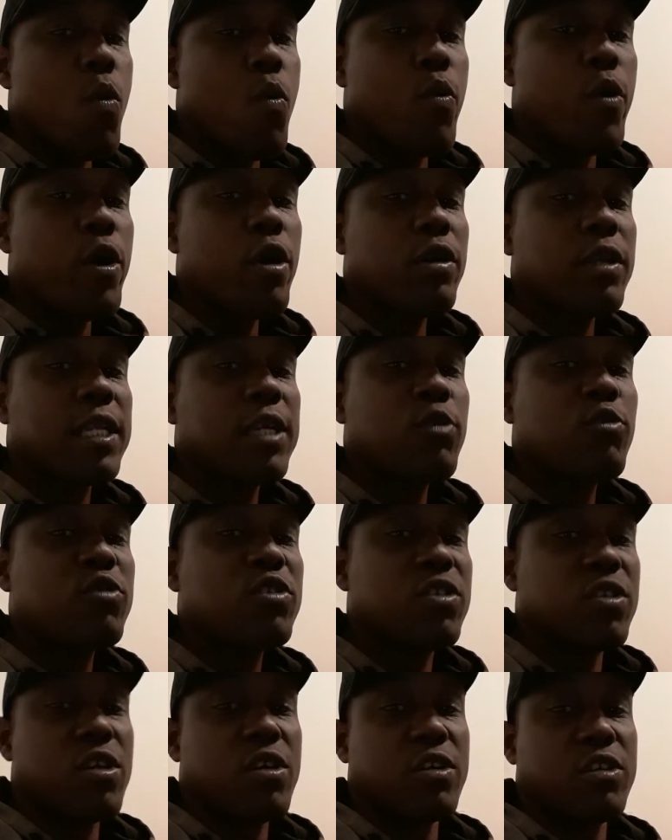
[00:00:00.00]
we're
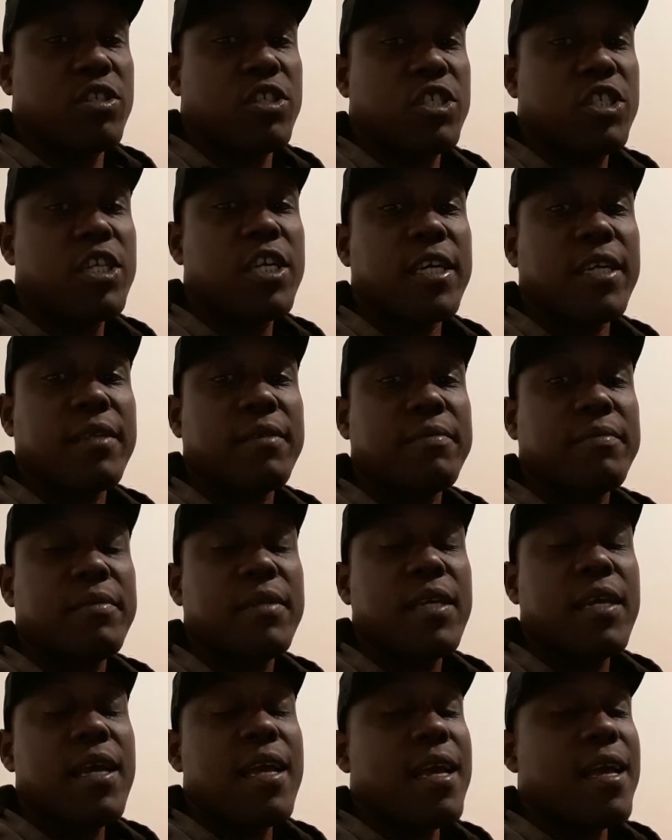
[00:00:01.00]
losing our shit.
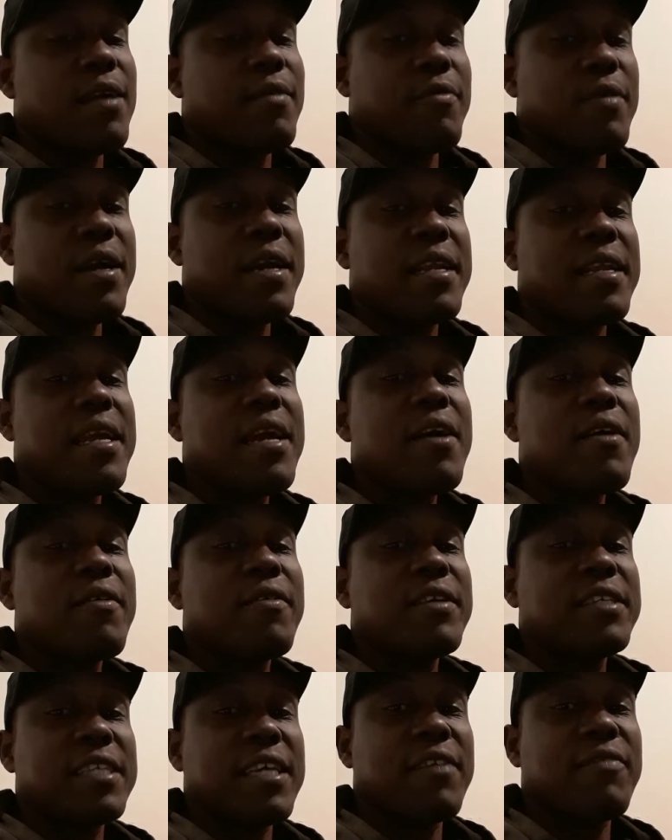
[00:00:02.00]
And right now
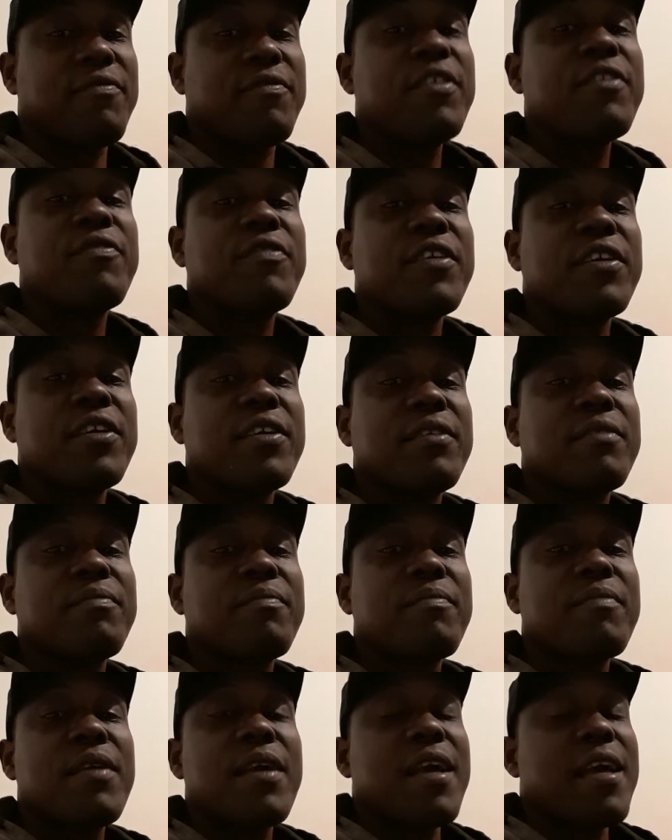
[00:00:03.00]
it's at 50
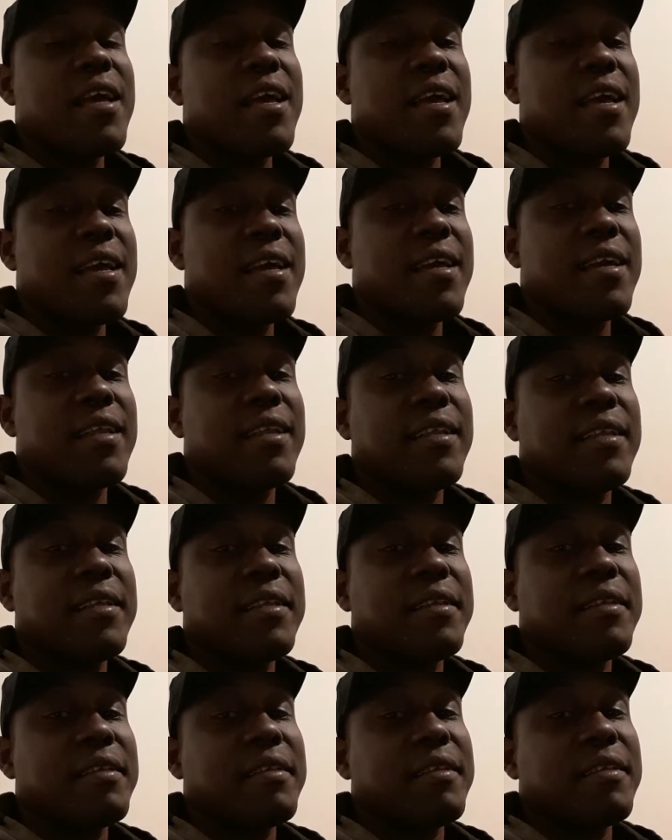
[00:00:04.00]
and
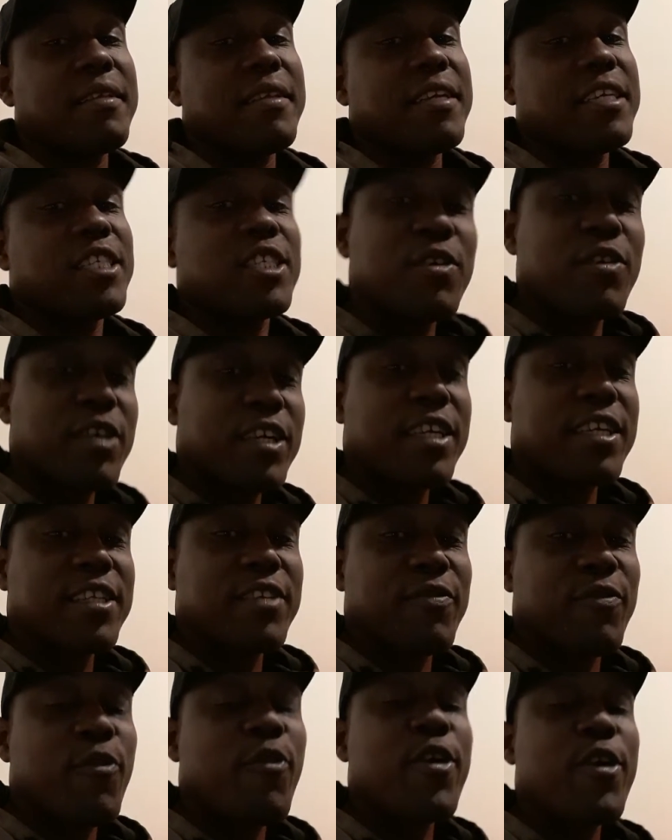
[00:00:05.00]
it's going to get
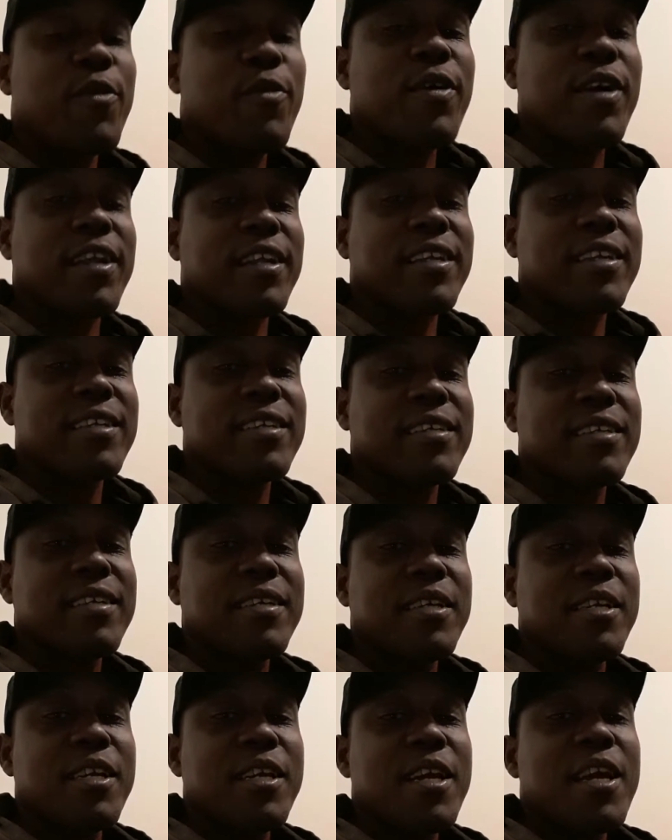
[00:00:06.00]
to 41.
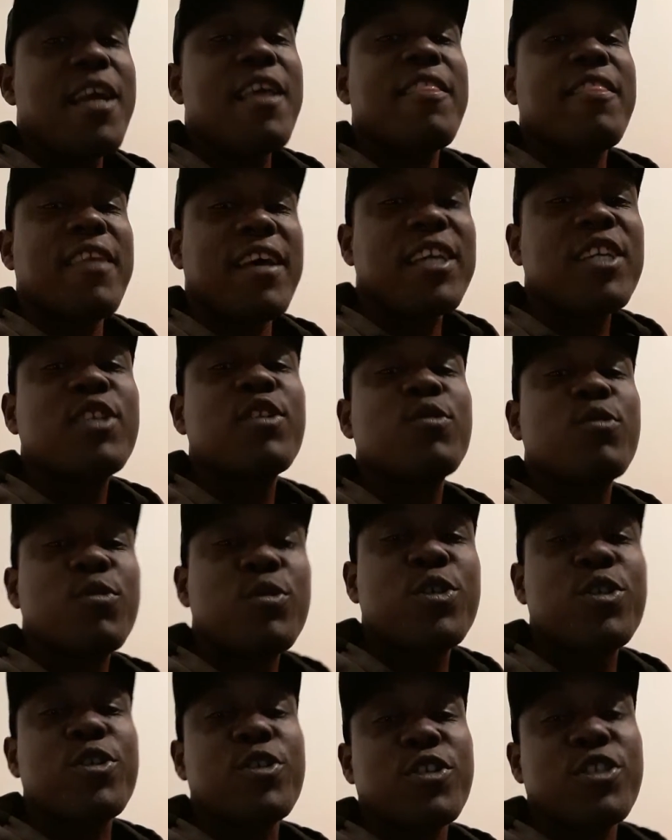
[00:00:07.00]
That's
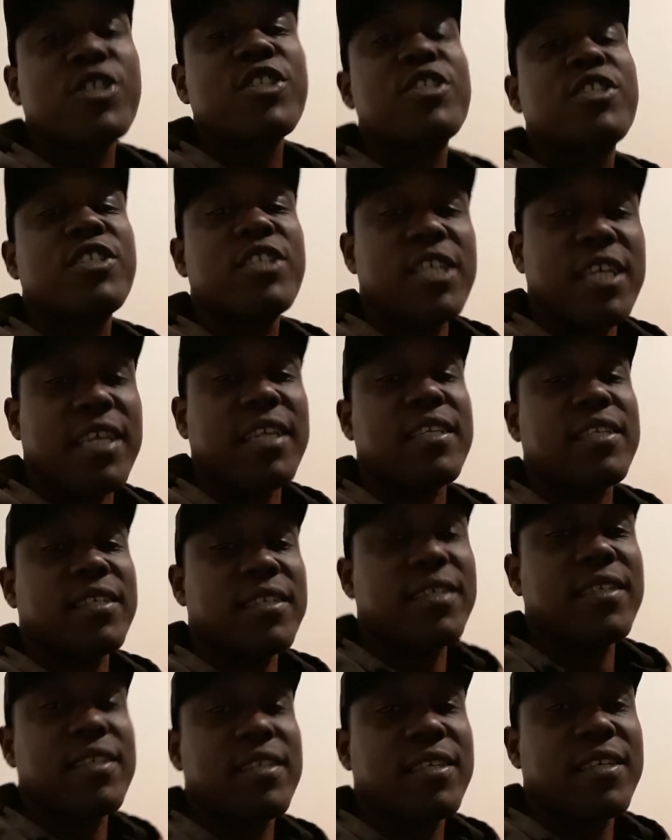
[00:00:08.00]
lose your shit